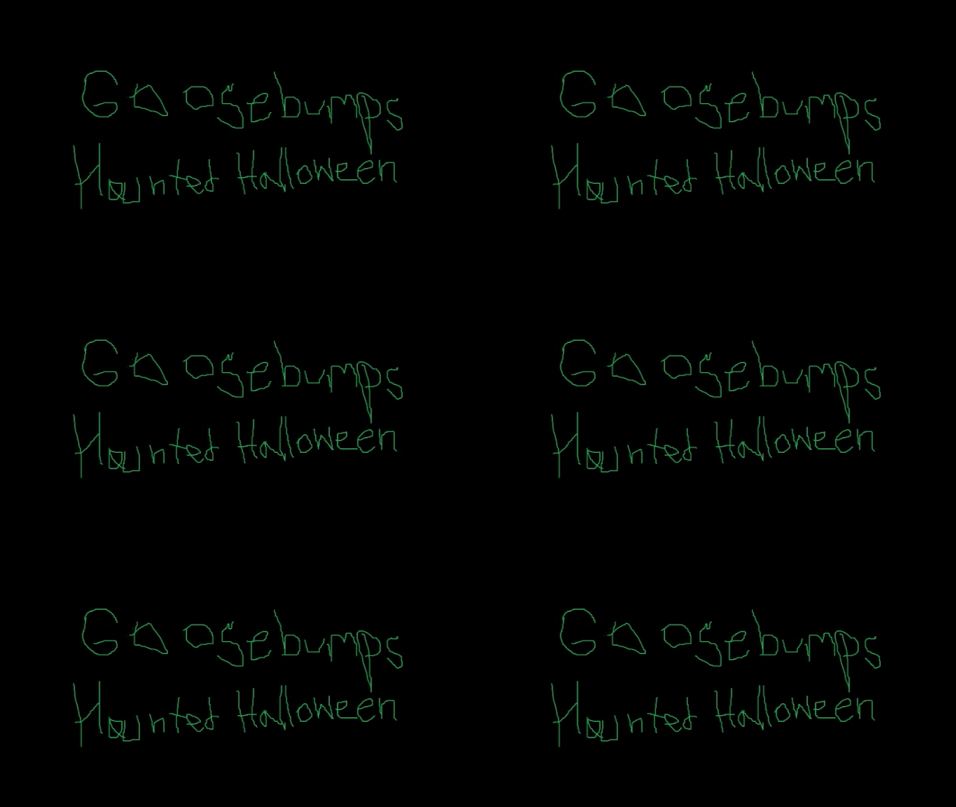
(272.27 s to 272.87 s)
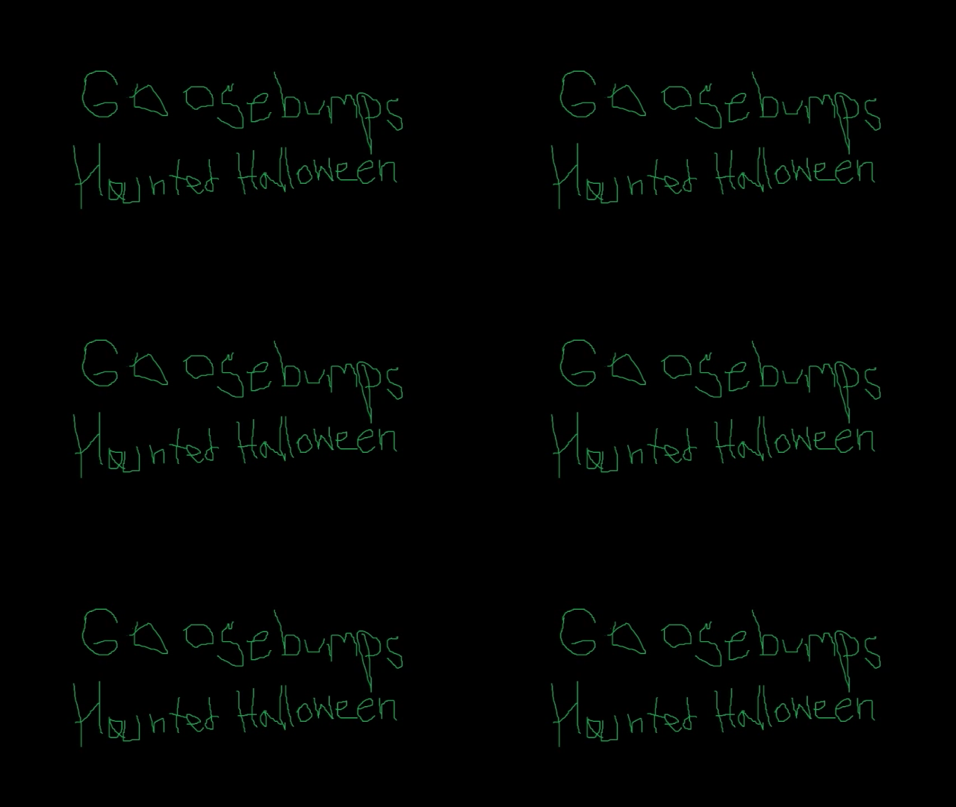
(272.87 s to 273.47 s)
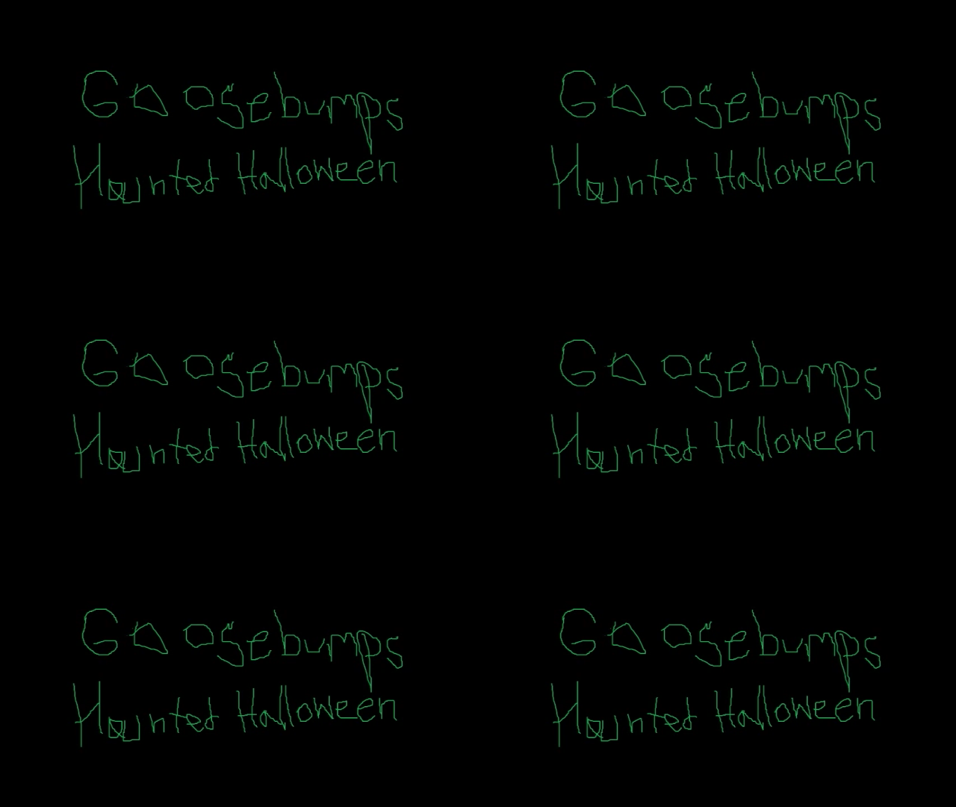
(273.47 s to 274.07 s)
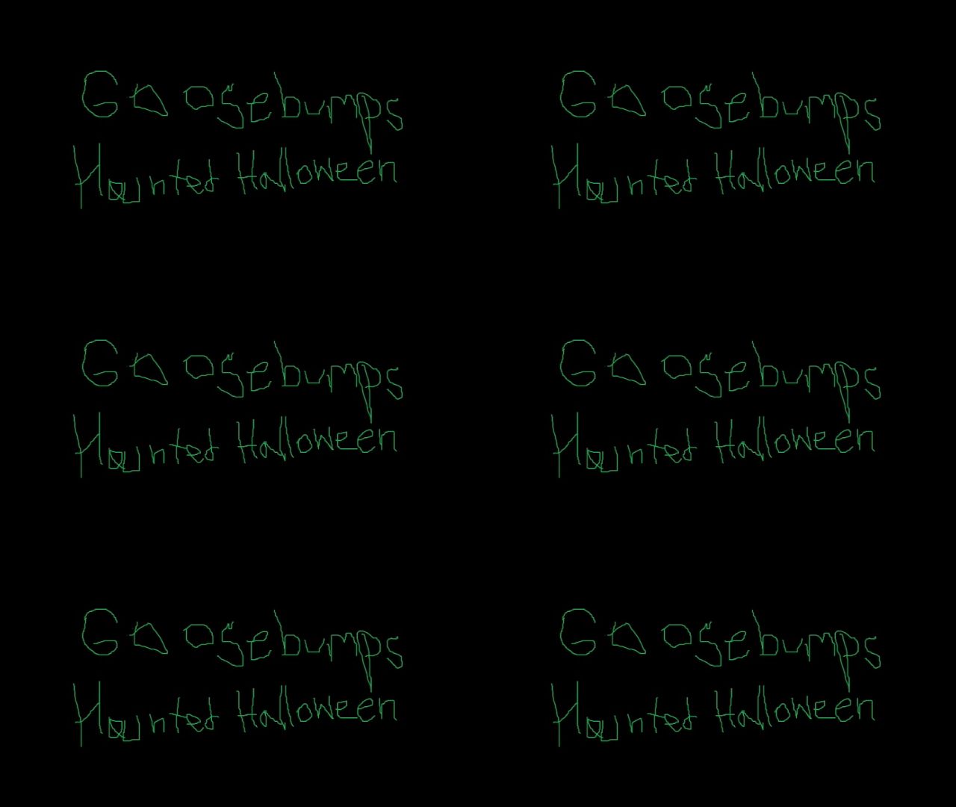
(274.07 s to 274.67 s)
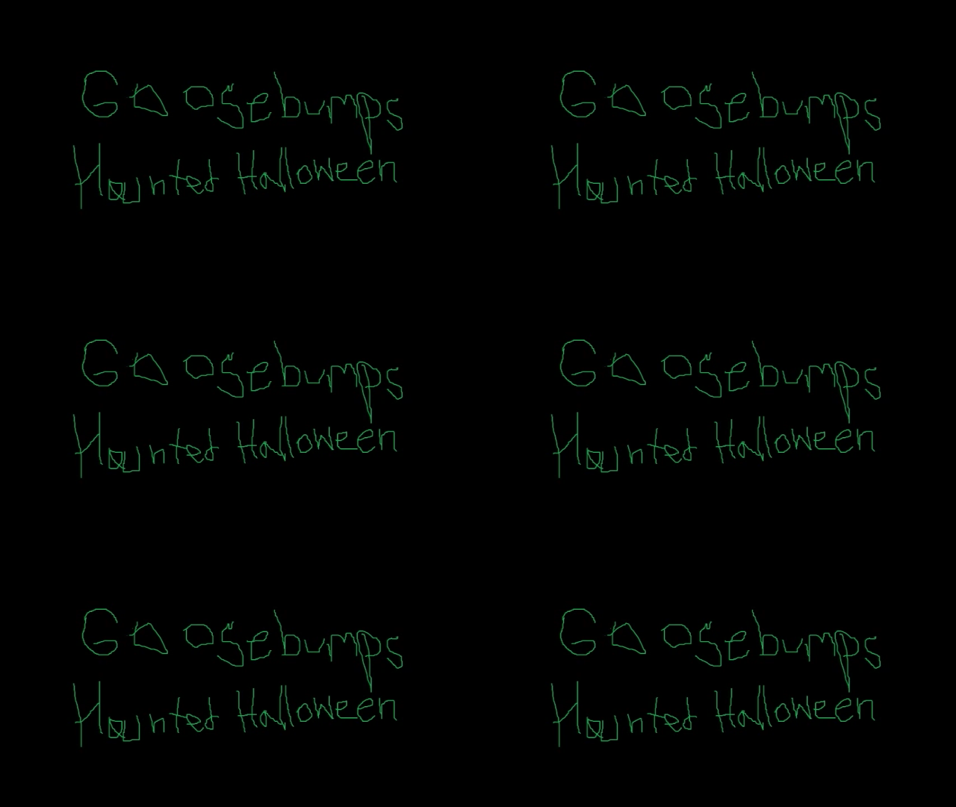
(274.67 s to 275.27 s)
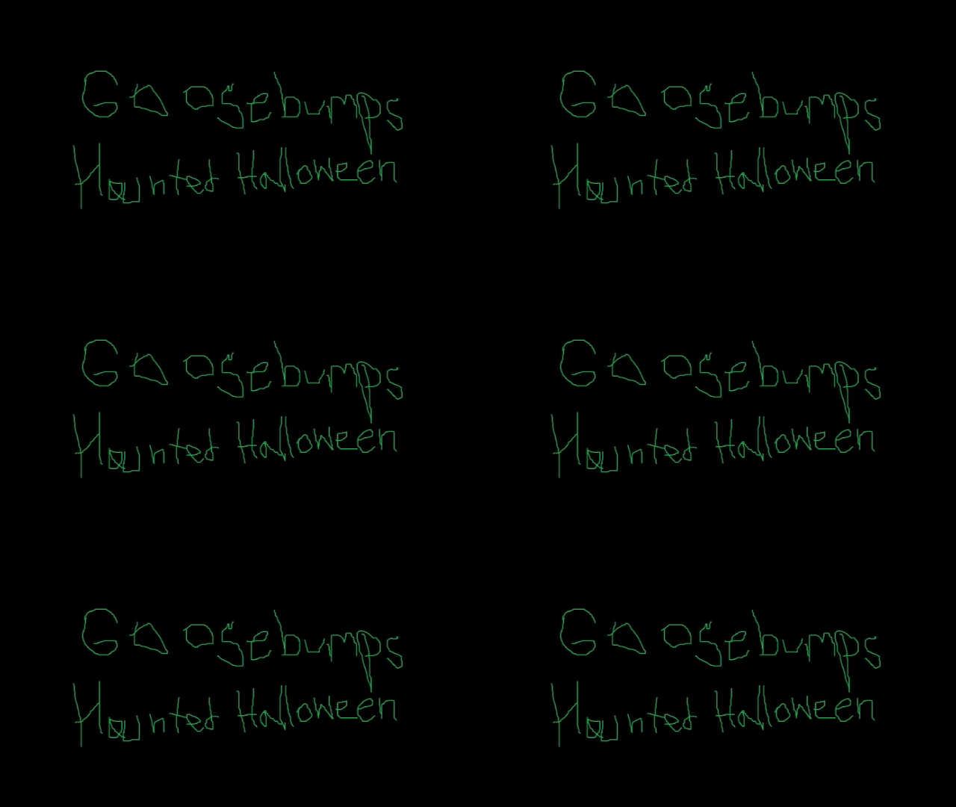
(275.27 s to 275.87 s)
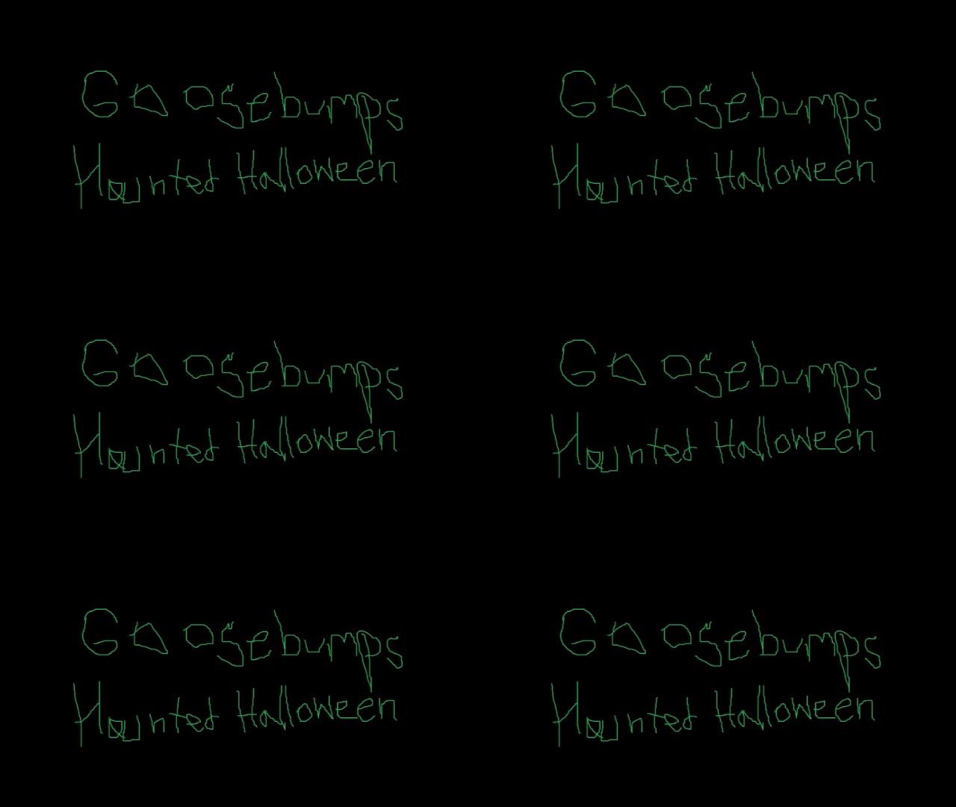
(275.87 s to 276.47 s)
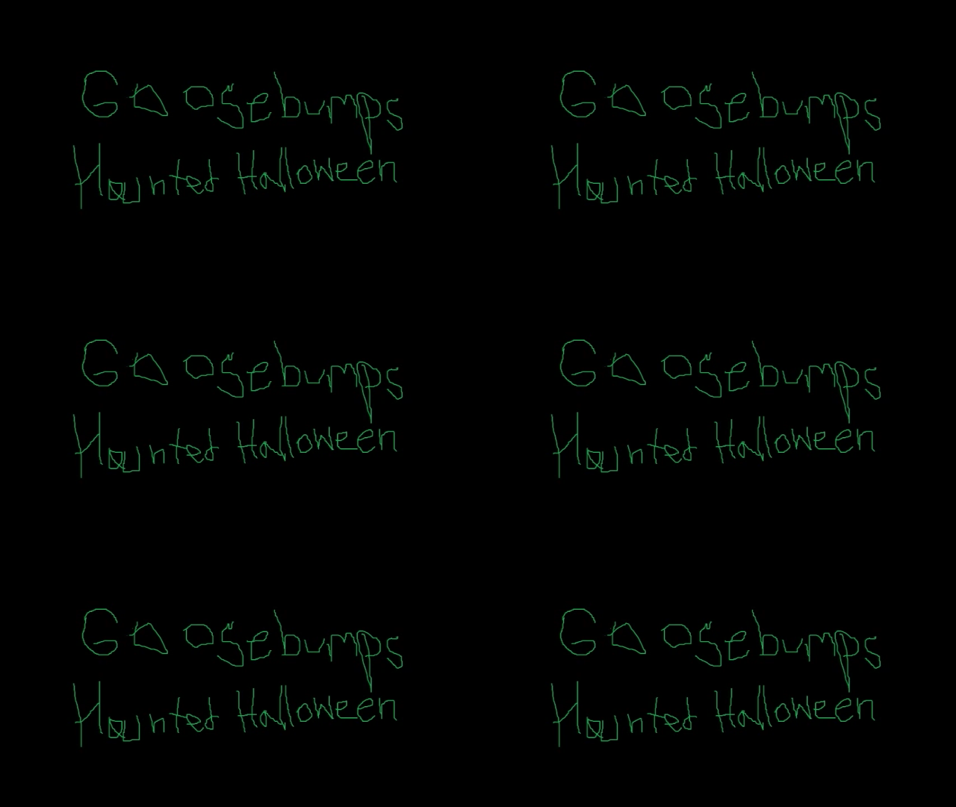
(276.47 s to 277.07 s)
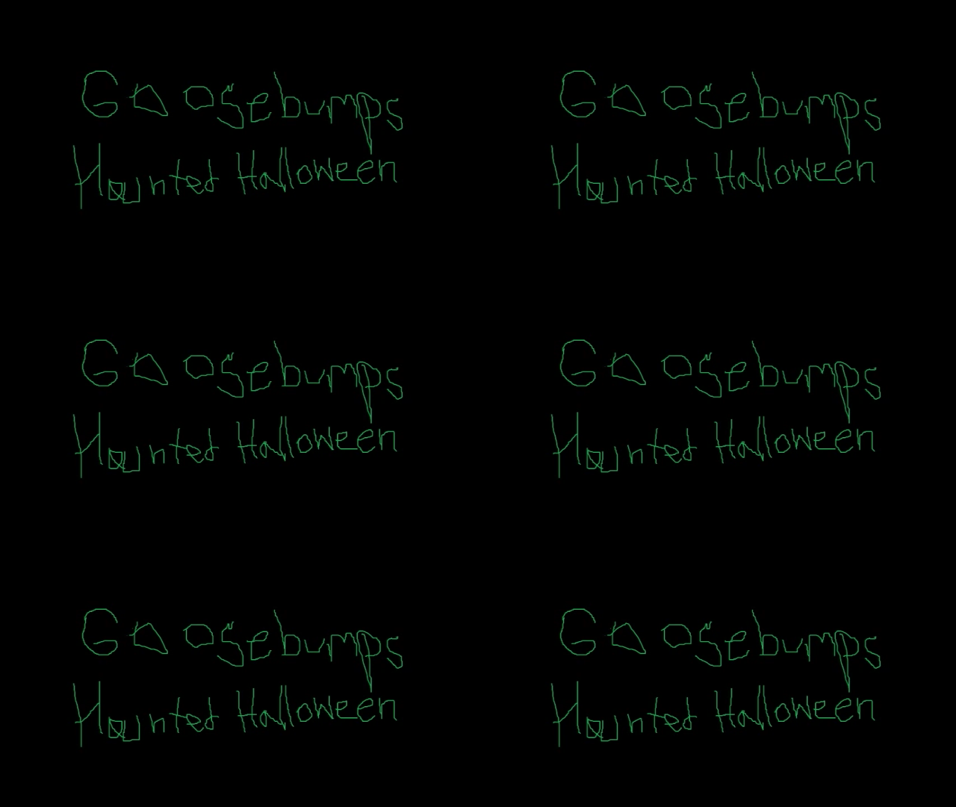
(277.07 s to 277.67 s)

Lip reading: No face is visible, so there are no lips to read.